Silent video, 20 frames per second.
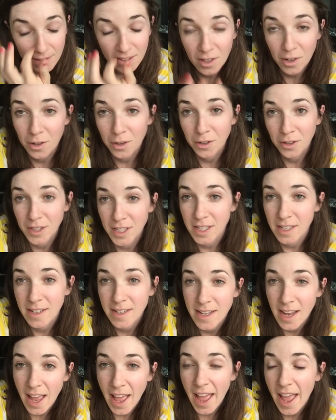So
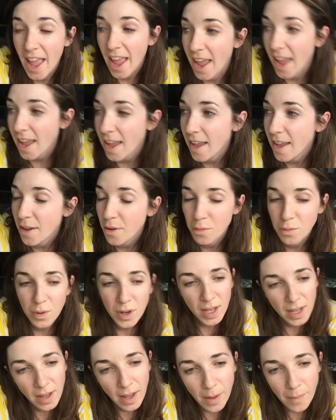today
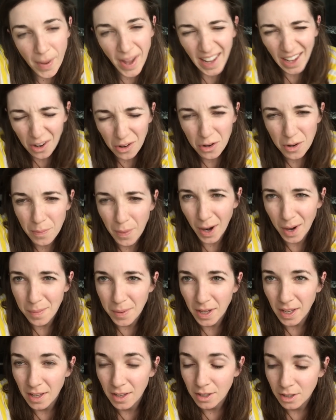we might go to a
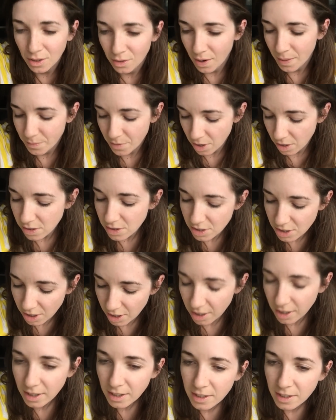barbecue. I'm not sure.